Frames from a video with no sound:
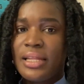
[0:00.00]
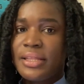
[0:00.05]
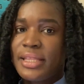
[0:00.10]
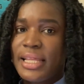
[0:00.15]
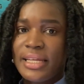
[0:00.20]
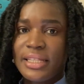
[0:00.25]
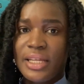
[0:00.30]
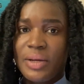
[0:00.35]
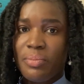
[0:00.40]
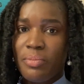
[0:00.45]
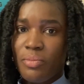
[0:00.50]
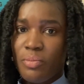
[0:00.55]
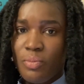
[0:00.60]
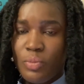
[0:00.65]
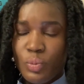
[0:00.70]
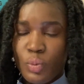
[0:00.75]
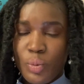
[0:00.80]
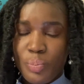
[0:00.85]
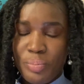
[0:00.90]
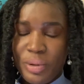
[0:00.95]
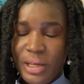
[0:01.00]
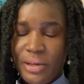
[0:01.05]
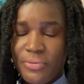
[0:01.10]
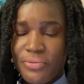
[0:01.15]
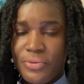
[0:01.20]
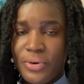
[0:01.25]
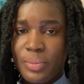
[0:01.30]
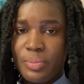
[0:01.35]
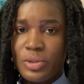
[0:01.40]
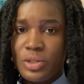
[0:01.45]
that they will pick
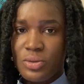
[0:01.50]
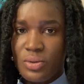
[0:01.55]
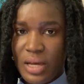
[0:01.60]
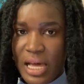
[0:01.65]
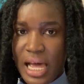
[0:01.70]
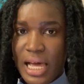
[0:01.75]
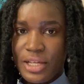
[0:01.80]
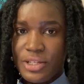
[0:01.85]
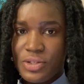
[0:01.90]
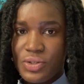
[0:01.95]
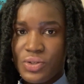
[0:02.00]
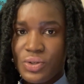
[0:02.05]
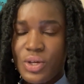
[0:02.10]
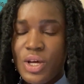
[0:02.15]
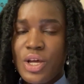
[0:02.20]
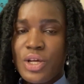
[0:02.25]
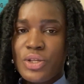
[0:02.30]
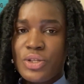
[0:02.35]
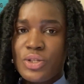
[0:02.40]
from to ask you.